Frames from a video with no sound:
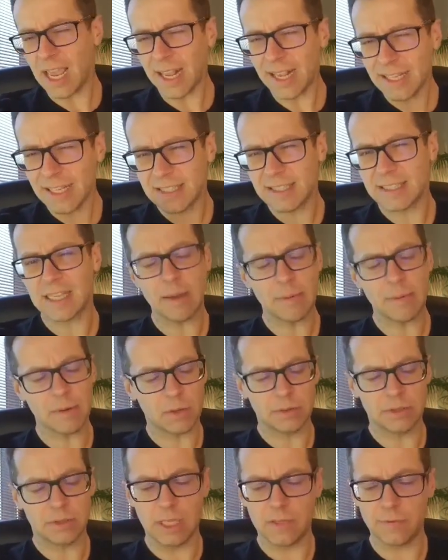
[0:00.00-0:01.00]
it's
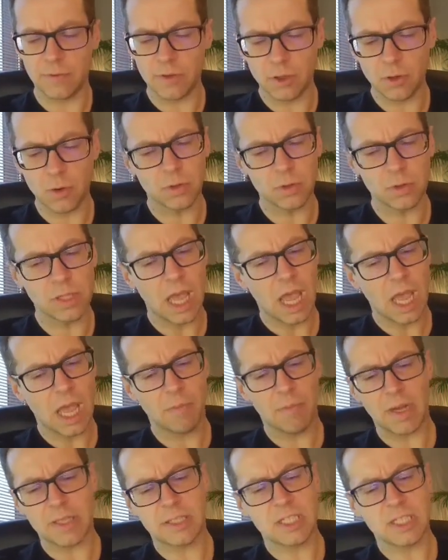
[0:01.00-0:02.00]
somehow difficult
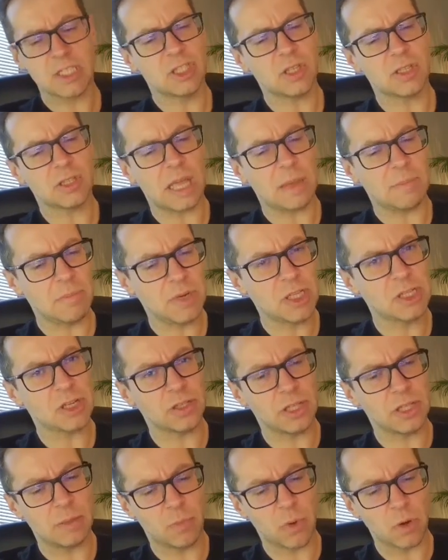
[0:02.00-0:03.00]
but it's not a mission
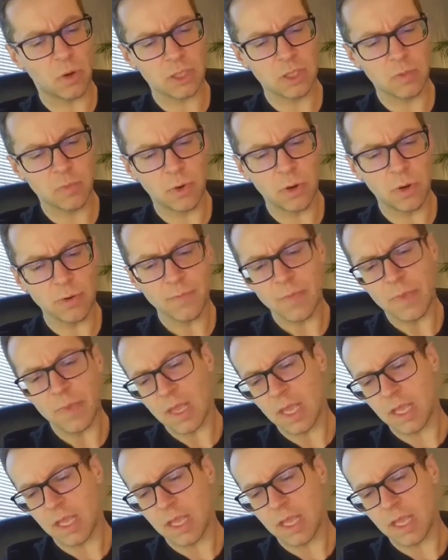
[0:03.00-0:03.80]
impossible